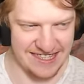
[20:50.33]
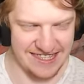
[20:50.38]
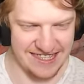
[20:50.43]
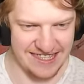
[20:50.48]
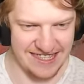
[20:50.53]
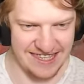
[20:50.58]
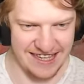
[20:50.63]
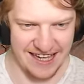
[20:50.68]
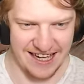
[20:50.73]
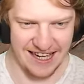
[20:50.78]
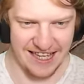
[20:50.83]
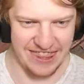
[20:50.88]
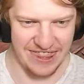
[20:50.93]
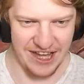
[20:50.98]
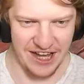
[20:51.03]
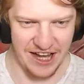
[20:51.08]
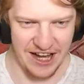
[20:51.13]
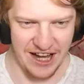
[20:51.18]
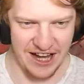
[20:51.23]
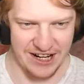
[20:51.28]
Yeah, no,
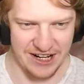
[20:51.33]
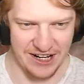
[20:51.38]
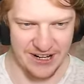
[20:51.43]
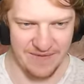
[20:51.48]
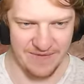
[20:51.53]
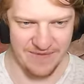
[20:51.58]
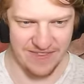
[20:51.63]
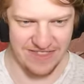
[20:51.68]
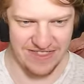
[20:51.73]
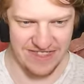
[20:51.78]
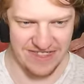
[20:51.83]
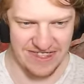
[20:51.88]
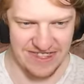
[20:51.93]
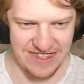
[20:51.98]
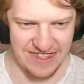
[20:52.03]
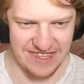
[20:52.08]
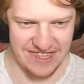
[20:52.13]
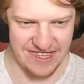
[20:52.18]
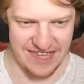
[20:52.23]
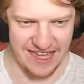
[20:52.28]
I got
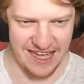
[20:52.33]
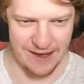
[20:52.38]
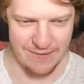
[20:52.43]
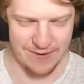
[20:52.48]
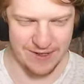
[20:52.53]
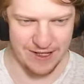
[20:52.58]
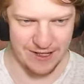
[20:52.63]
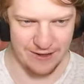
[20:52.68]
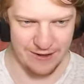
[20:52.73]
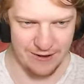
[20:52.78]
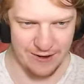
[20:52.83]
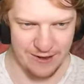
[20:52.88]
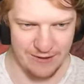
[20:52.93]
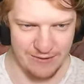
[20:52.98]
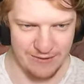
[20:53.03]
absolutely